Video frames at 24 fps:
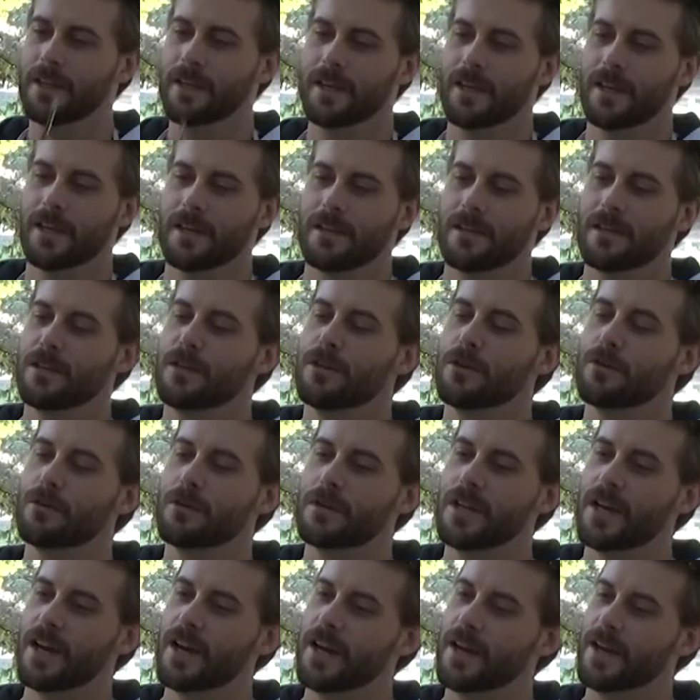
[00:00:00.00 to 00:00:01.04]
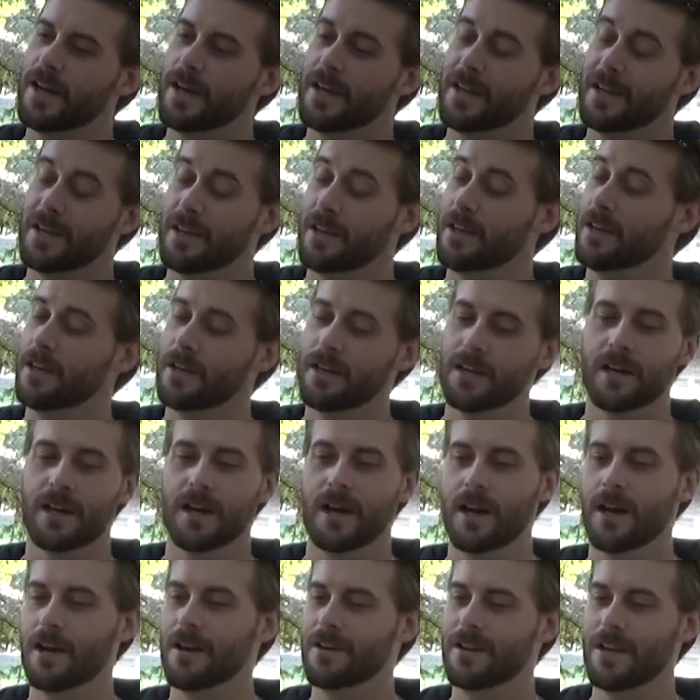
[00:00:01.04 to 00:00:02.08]
And you and I
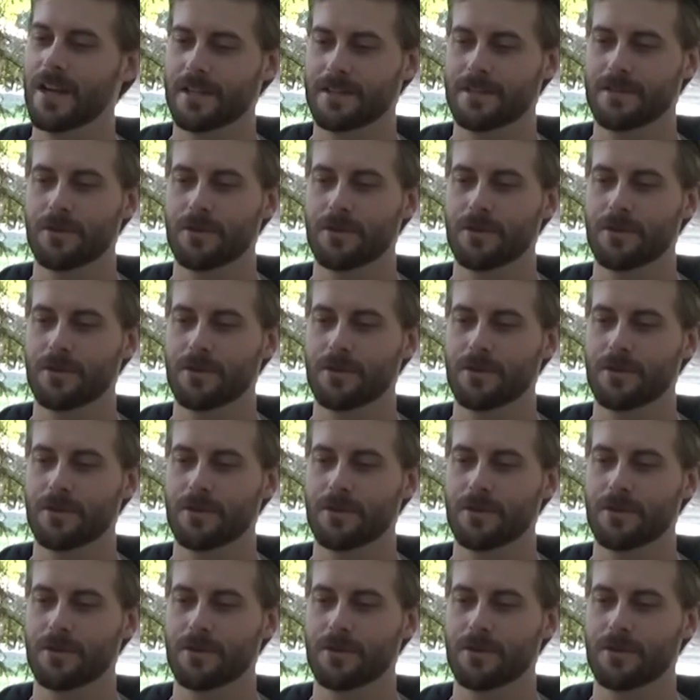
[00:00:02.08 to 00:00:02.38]
are not